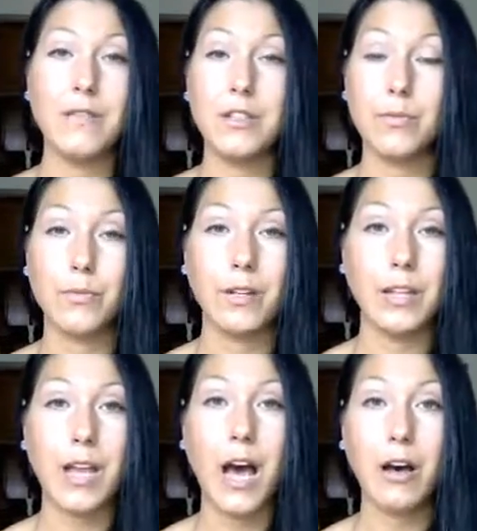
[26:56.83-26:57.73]
it's
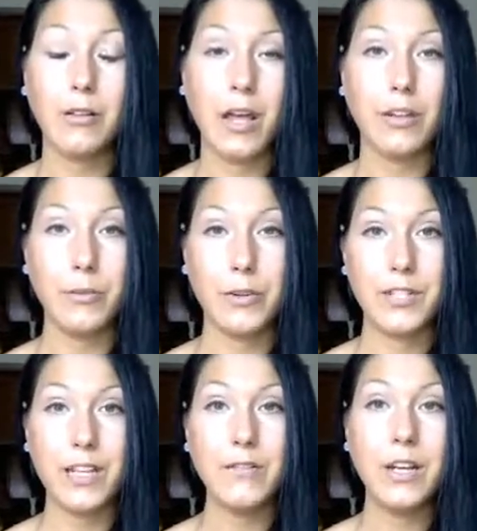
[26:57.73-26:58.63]
really how that you
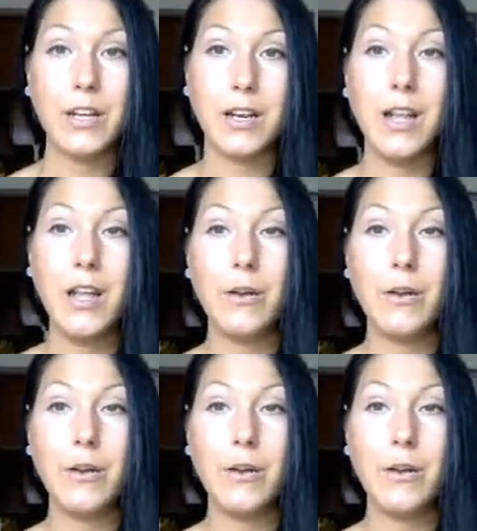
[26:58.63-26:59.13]
perceive it, and